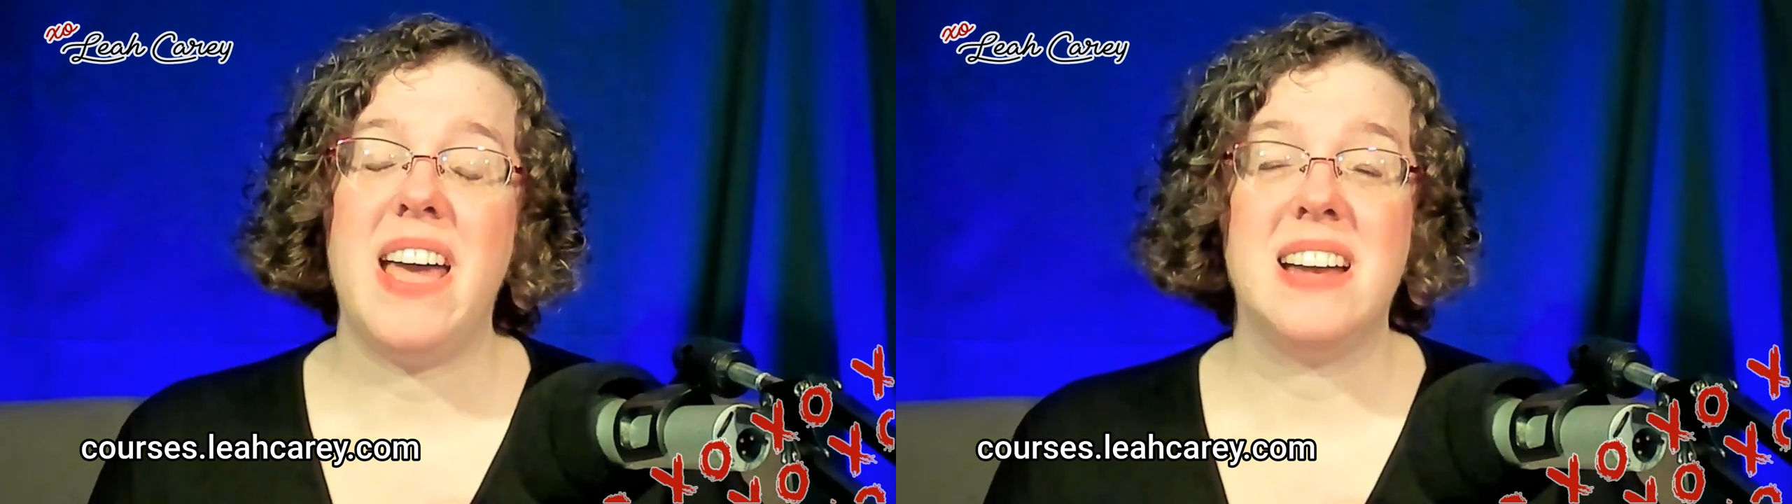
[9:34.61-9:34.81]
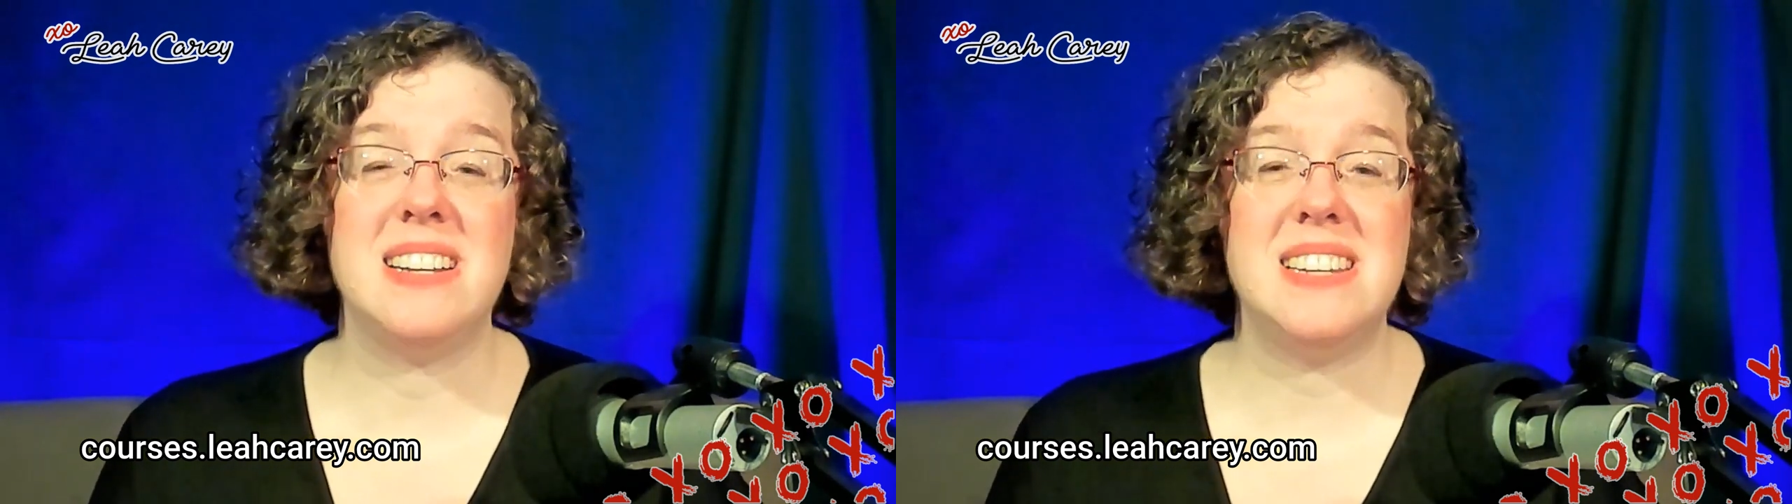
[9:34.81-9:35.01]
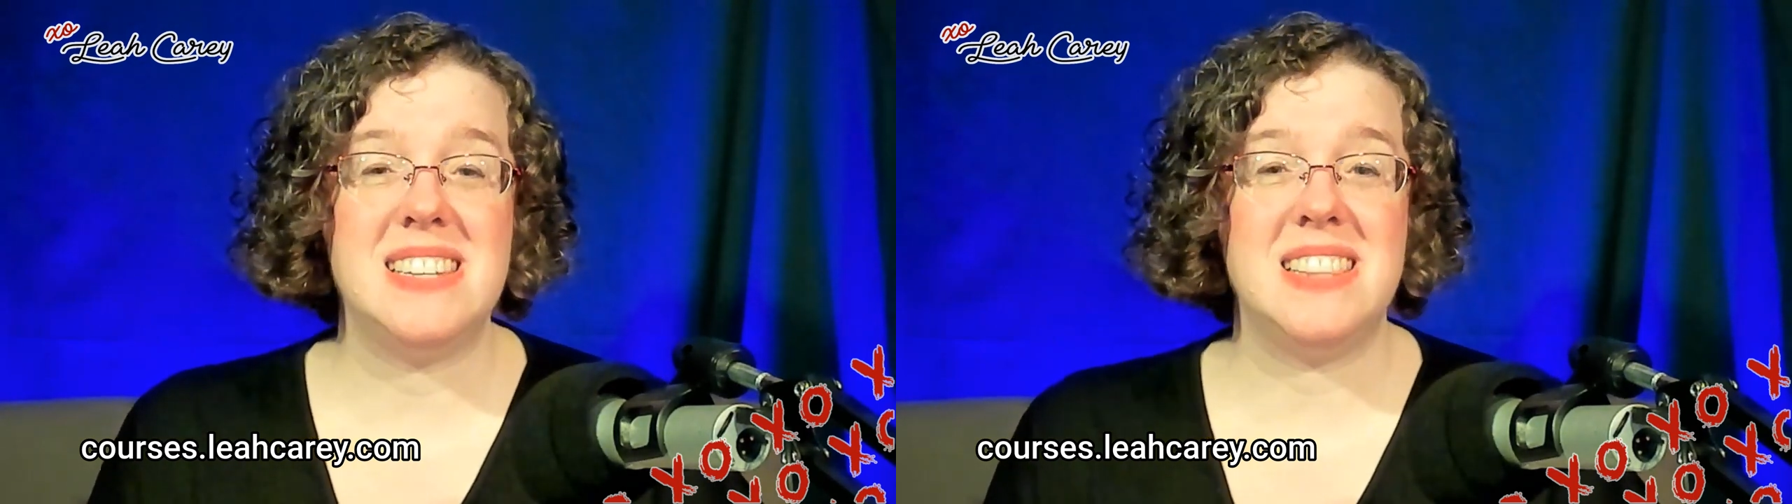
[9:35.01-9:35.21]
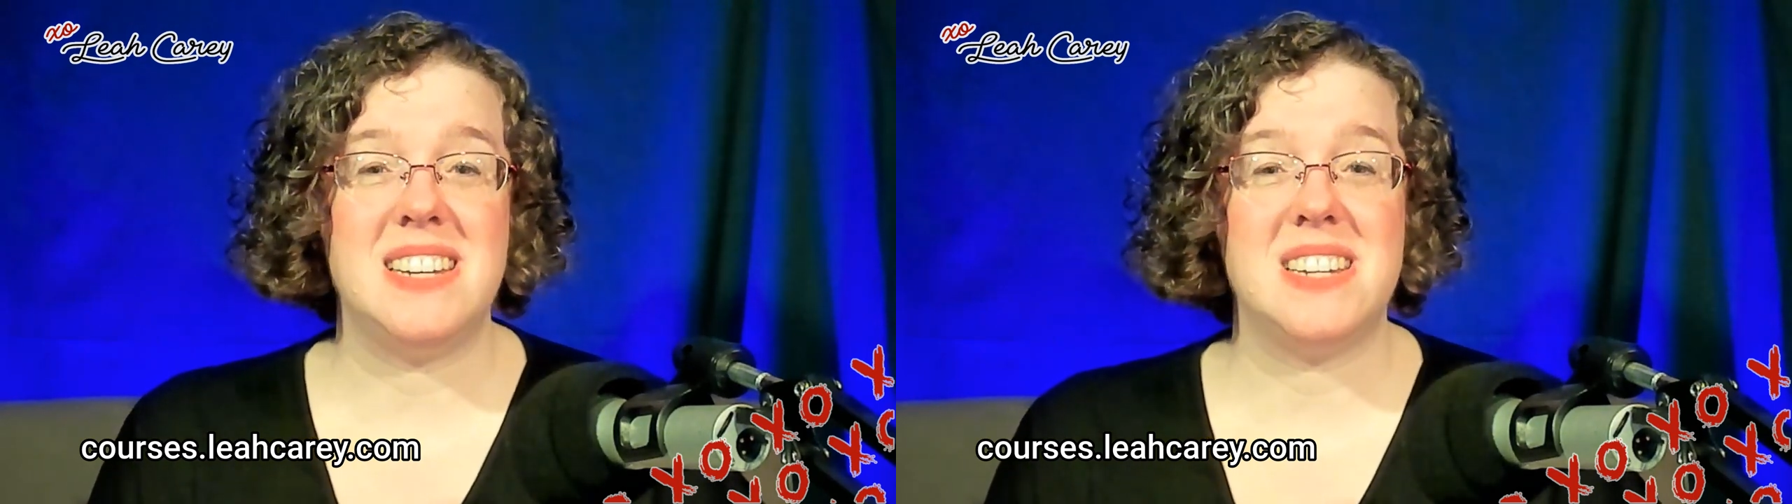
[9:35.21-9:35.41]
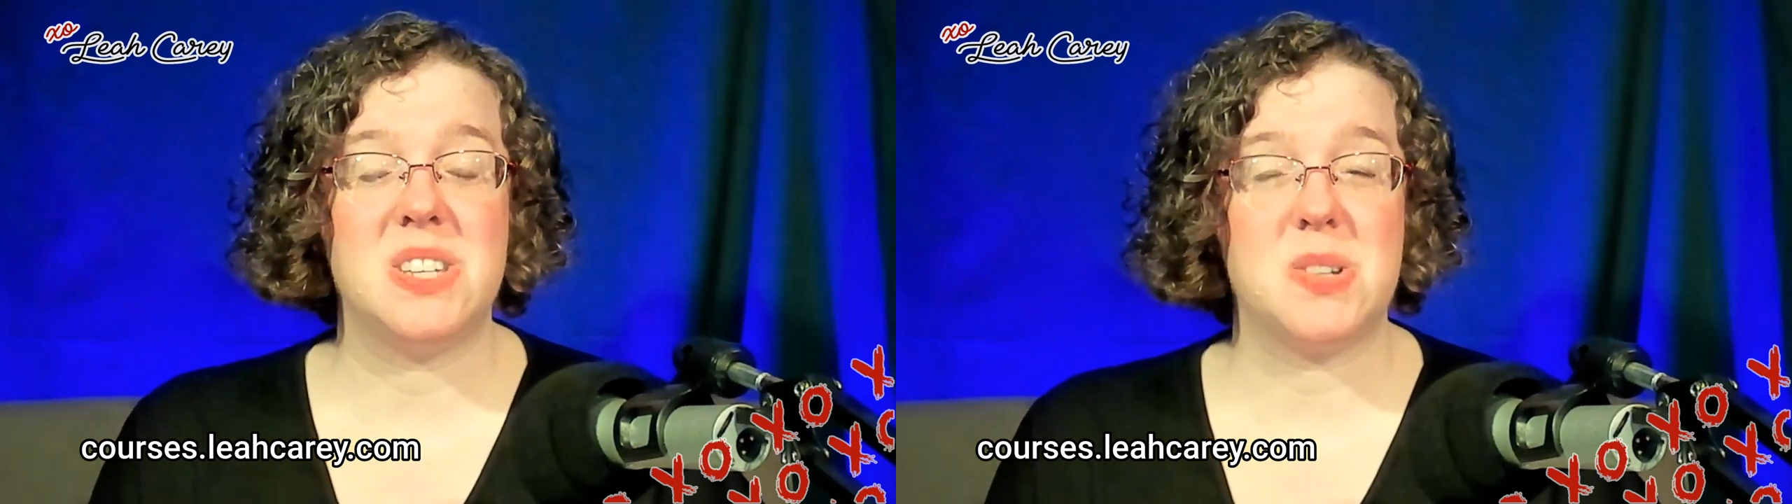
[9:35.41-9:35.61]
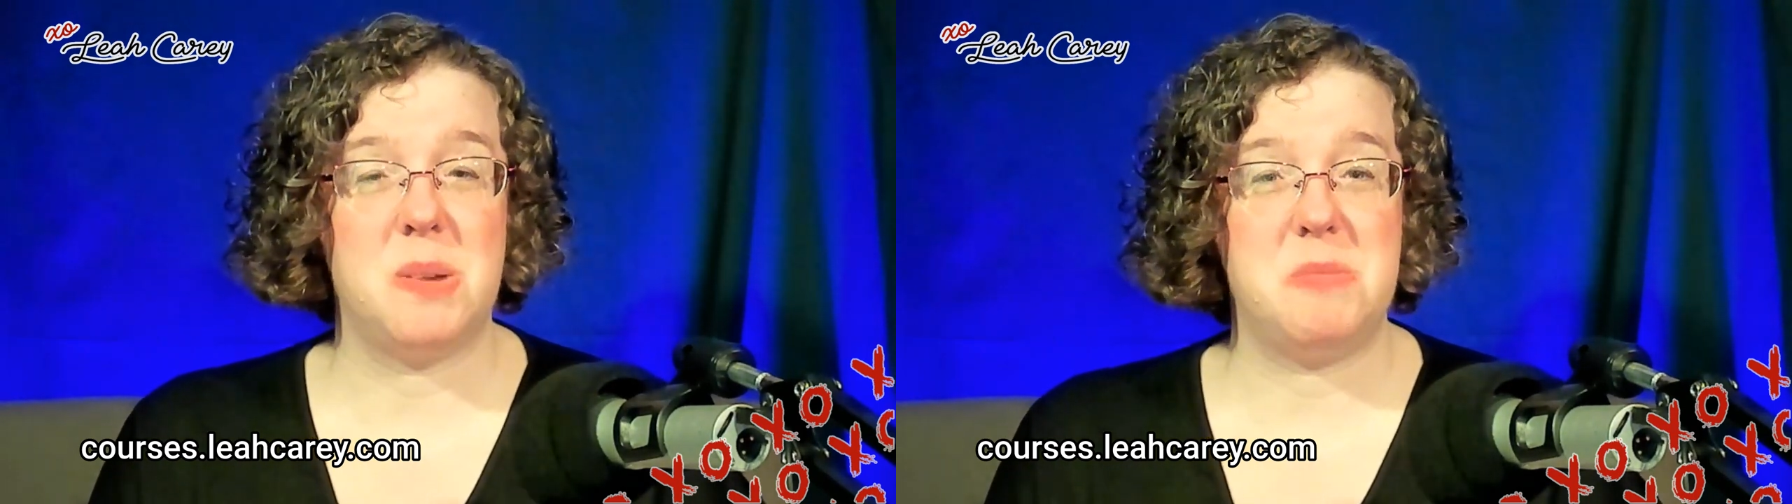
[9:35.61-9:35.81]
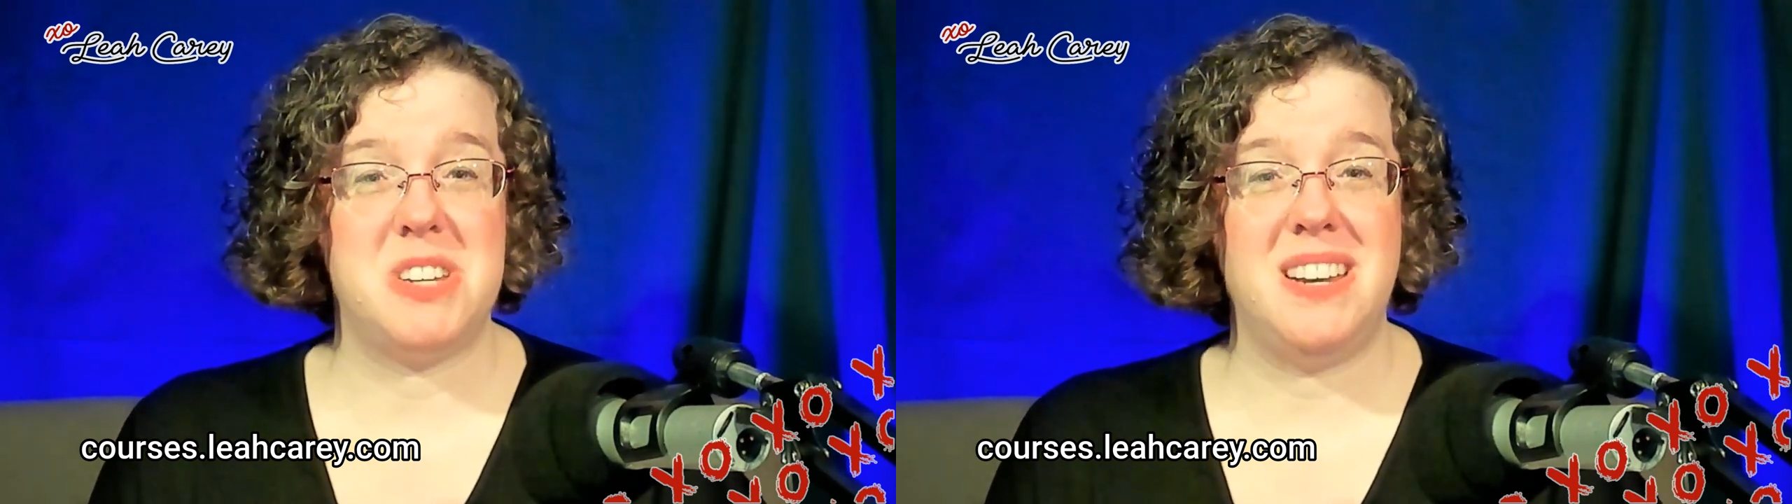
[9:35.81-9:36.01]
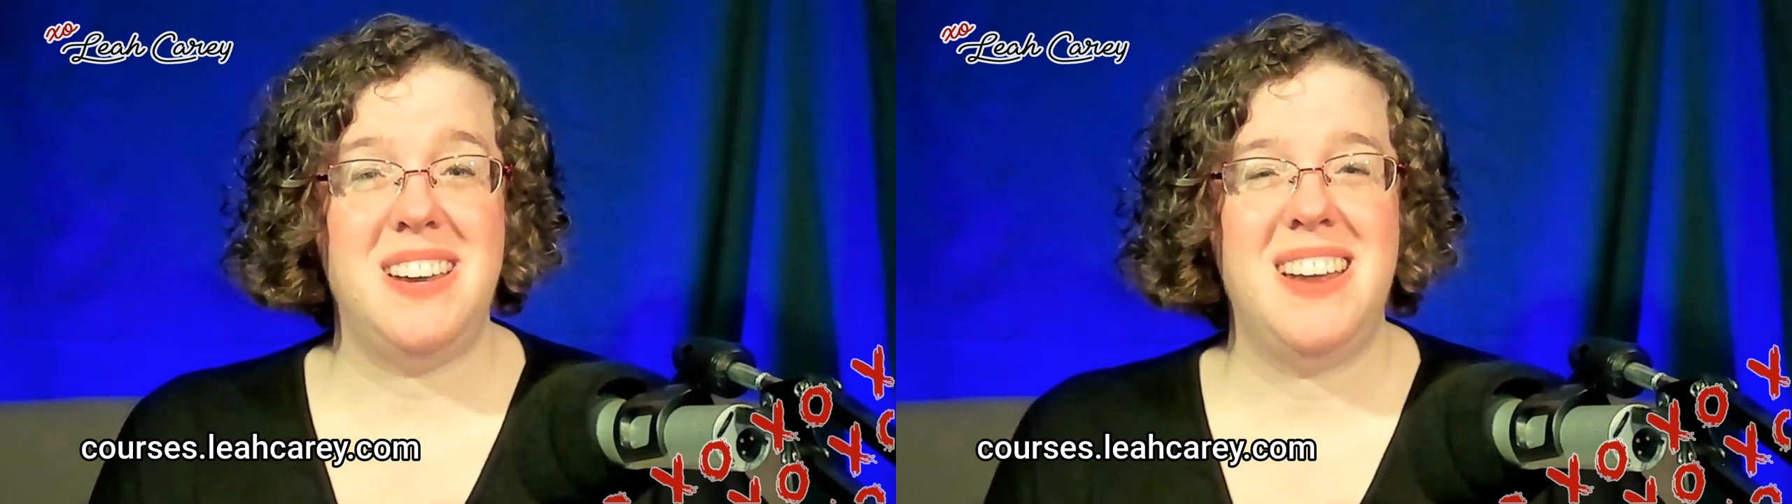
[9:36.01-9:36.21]
and it's in the
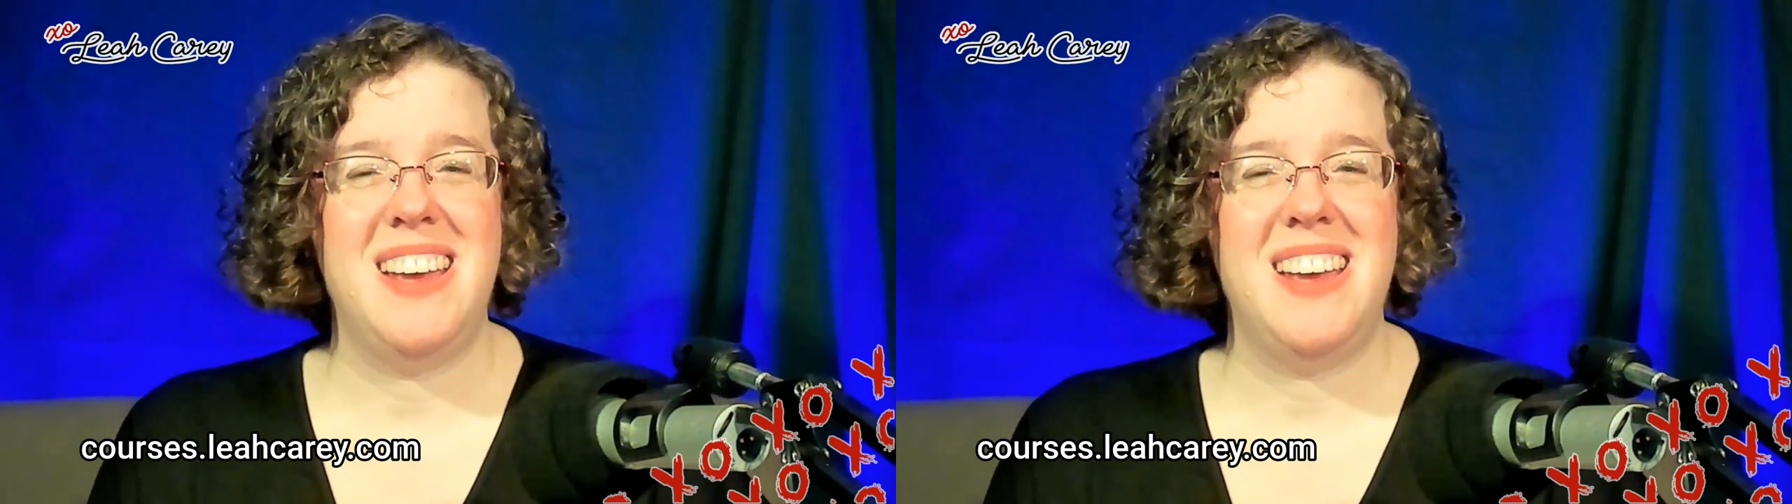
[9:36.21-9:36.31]
description.